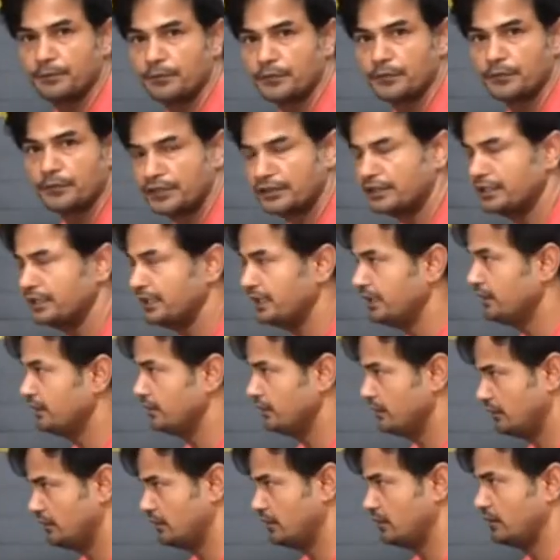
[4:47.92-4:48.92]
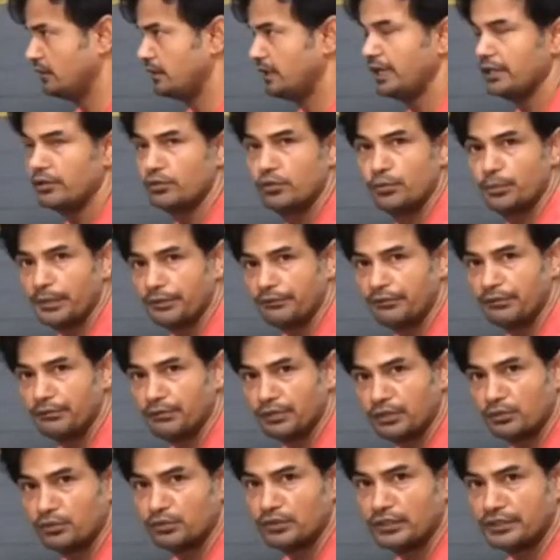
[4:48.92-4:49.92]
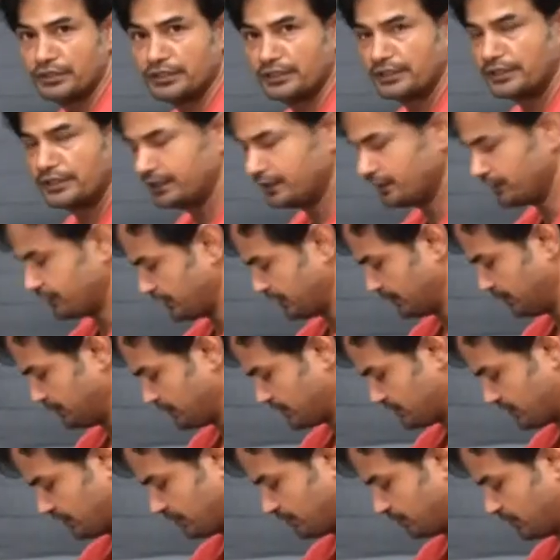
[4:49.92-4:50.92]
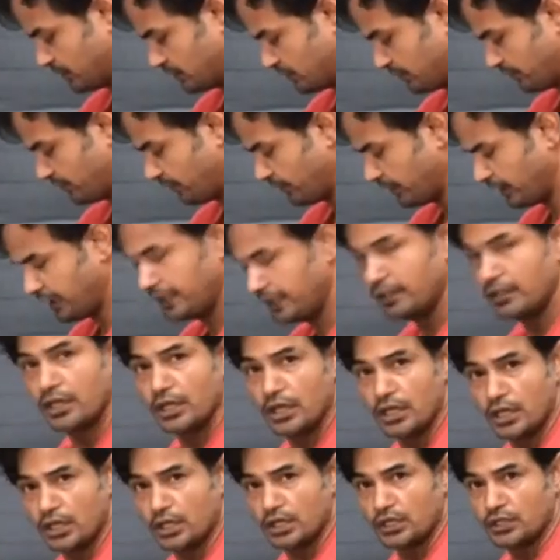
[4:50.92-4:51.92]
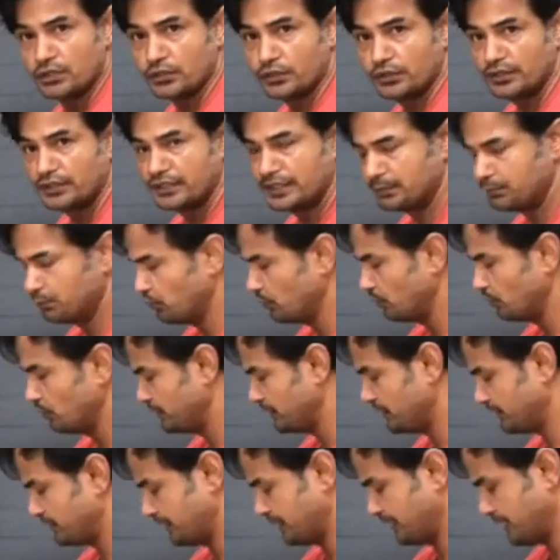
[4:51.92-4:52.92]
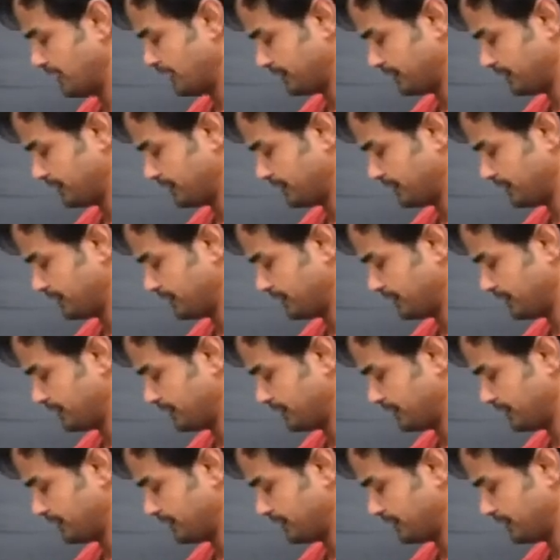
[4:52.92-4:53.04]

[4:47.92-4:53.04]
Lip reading: Titli, I hope everyone knows the Titli. Titli is a butterfly. So this is Pon Titli